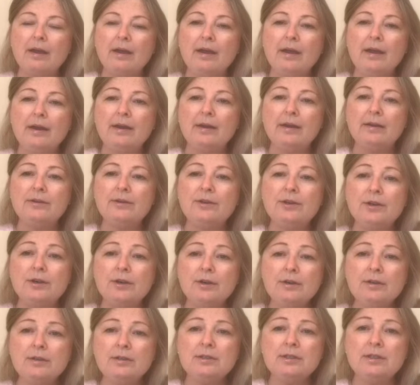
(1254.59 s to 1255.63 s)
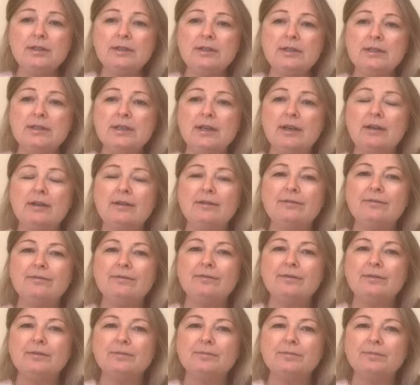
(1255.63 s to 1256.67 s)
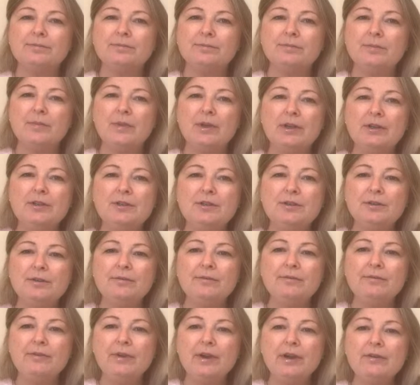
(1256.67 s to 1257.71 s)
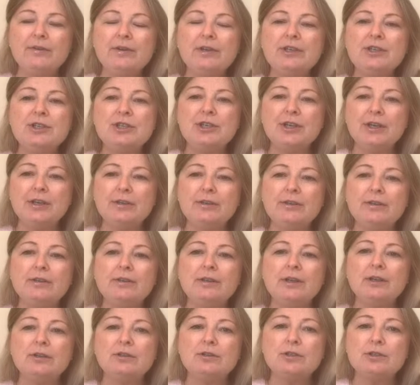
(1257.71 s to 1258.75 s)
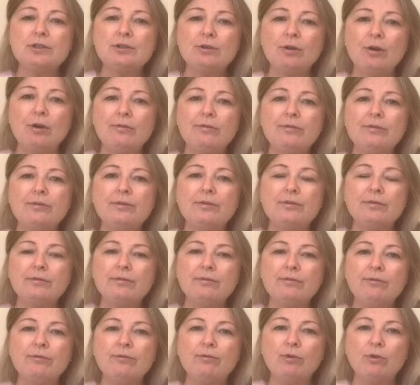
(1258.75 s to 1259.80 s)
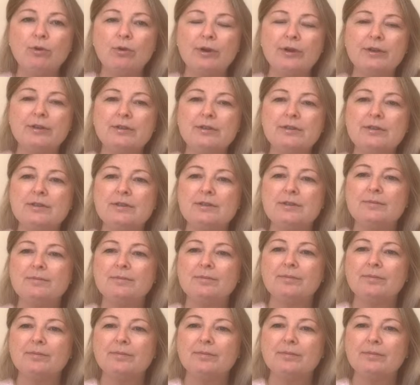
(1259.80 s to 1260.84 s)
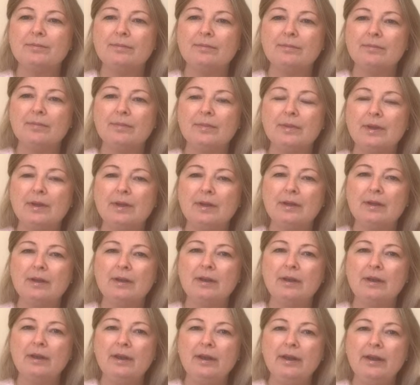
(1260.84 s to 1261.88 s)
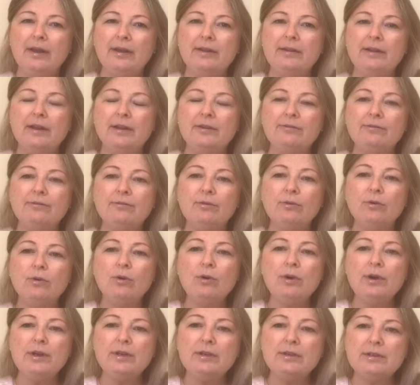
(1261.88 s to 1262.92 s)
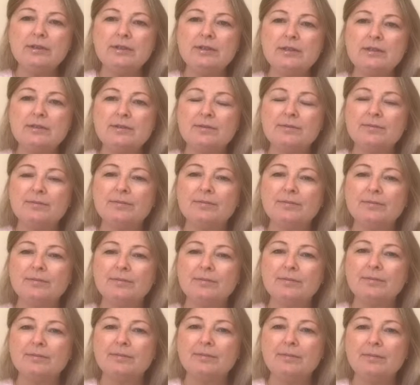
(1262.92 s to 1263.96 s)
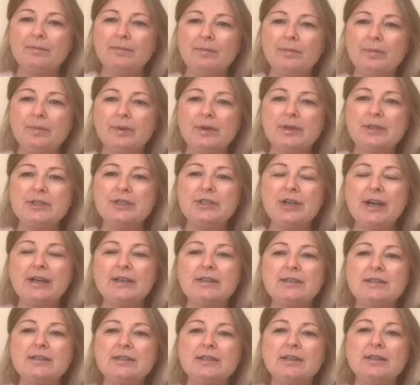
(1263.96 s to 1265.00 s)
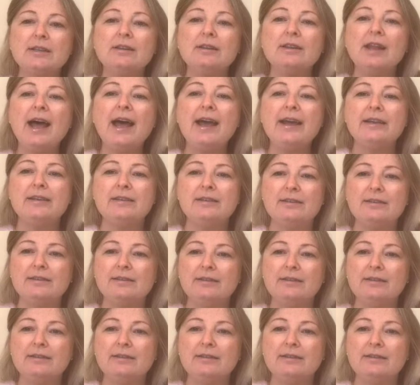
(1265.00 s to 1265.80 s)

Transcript: And it turns itself into a very gentle and soft voice. And that voice projects the light,